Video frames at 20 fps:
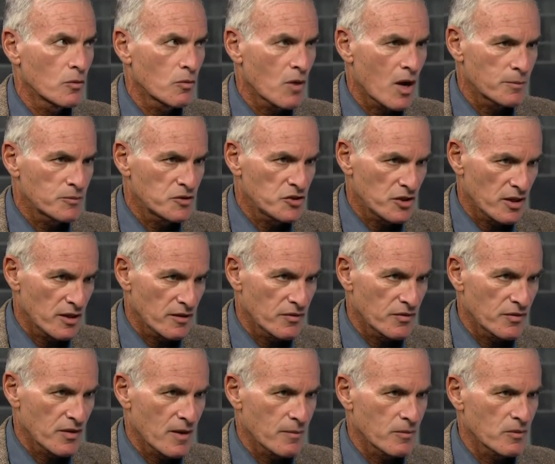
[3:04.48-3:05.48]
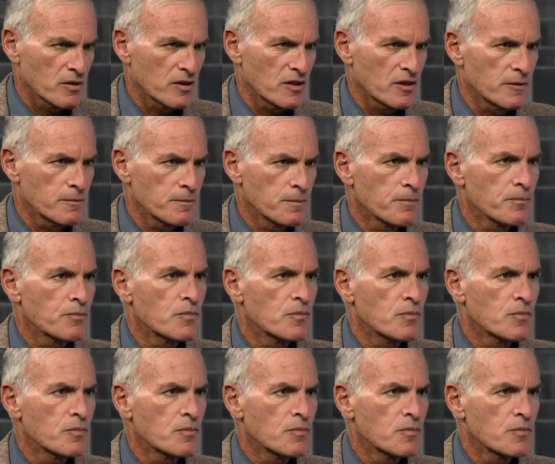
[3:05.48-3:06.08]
Dawabshe family,